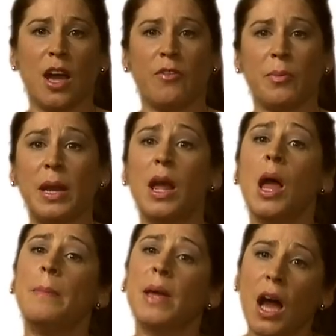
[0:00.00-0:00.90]
government
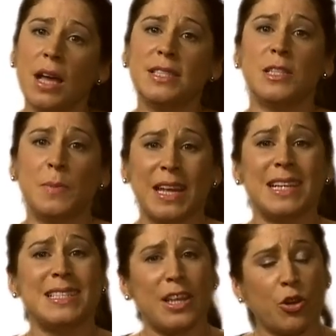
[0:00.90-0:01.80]
because it's been
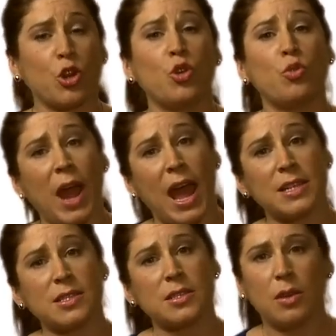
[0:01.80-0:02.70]
considered
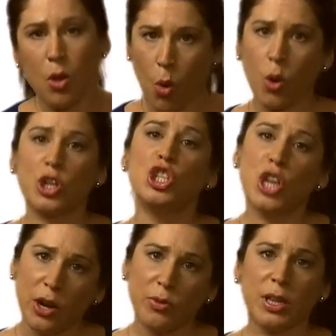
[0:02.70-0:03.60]
GRAS or
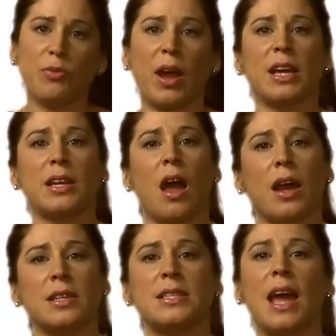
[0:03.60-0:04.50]
generally
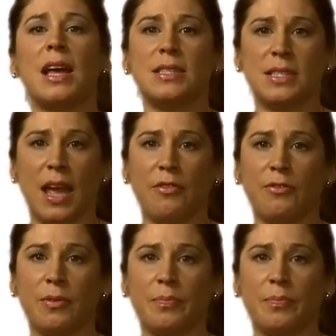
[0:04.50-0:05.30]
recognized as safe.